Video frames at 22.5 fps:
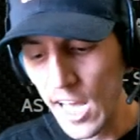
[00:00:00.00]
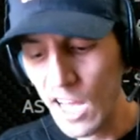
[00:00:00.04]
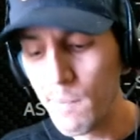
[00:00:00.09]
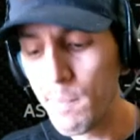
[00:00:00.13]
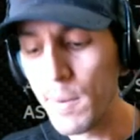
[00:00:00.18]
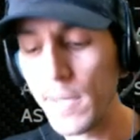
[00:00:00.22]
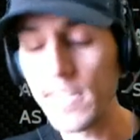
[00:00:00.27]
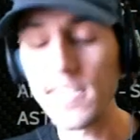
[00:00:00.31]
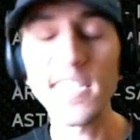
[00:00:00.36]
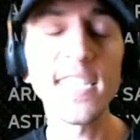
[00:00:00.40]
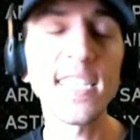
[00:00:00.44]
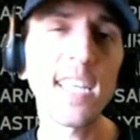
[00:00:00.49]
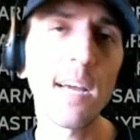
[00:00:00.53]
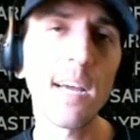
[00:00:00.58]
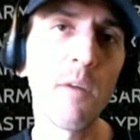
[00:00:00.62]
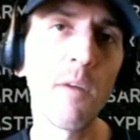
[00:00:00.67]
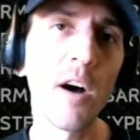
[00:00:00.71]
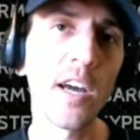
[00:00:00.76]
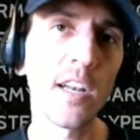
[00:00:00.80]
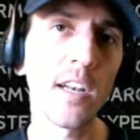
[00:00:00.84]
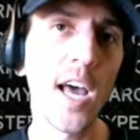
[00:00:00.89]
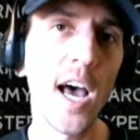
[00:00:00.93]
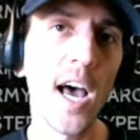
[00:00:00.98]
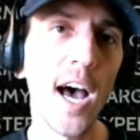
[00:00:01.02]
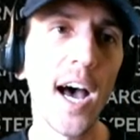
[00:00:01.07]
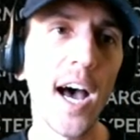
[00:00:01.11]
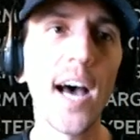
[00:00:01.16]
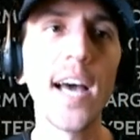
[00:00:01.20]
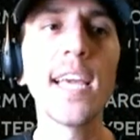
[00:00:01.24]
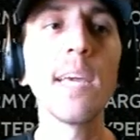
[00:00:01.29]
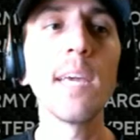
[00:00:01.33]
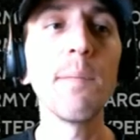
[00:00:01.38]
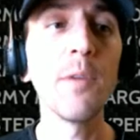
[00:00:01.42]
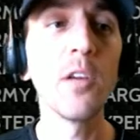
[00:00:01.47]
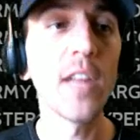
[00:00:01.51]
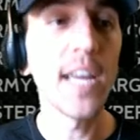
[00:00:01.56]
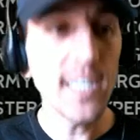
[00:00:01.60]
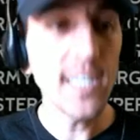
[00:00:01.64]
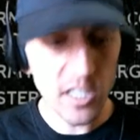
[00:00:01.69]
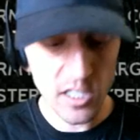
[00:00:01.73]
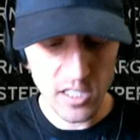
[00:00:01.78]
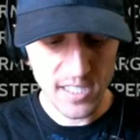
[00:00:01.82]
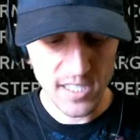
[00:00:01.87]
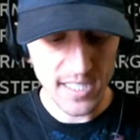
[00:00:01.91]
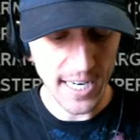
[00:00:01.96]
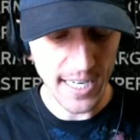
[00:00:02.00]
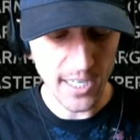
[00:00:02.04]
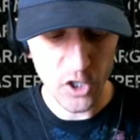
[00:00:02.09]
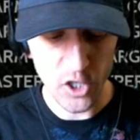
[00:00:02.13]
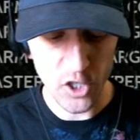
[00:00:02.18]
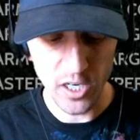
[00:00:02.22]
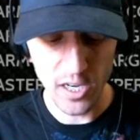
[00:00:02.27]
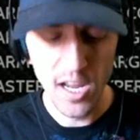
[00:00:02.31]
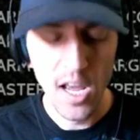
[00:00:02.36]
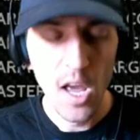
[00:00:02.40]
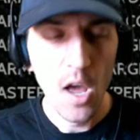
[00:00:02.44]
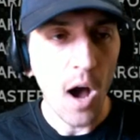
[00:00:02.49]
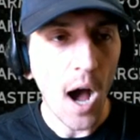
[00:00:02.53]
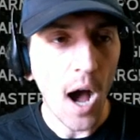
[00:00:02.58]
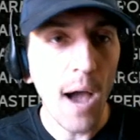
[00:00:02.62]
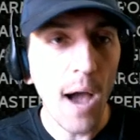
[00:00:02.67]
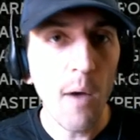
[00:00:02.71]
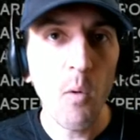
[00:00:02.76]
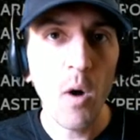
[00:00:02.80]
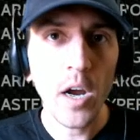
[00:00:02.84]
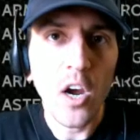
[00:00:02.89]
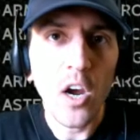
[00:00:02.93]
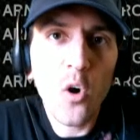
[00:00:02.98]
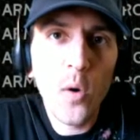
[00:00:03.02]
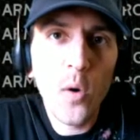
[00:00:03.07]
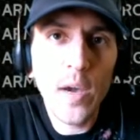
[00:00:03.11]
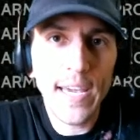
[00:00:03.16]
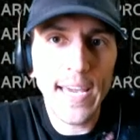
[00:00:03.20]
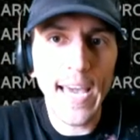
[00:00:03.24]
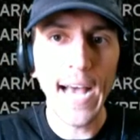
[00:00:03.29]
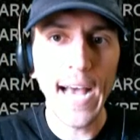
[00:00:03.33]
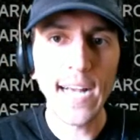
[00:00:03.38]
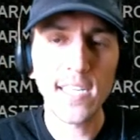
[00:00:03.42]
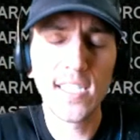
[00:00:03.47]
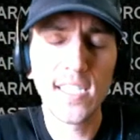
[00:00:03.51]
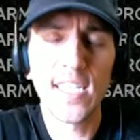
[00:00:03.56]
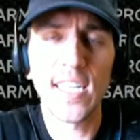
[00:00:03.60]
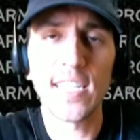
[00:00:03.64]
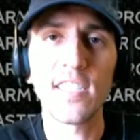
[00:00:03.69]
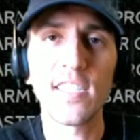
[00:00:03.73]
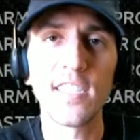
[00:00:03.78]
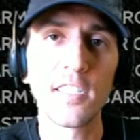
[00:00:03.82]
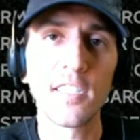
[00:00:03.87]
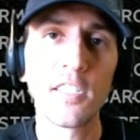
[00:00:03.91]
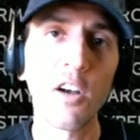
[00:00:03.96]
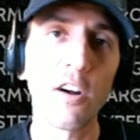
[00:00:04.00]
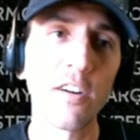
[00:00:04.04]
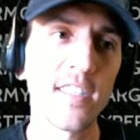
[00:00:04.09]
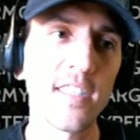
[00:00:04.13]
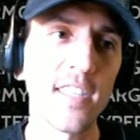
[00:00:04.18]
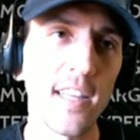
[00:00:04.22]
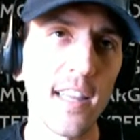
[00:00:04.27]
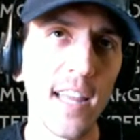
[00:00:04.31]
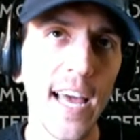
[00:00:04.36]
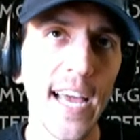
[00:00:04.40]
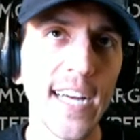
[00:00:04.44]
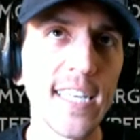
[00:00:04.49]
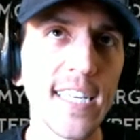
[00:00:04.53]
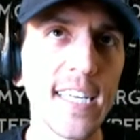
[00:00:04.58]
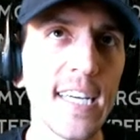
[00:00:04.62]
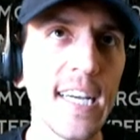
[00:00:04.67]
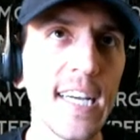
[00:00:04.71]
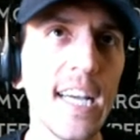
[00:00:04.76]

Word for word: But since I'm on uh, Emulation Station, I want quick access to start select.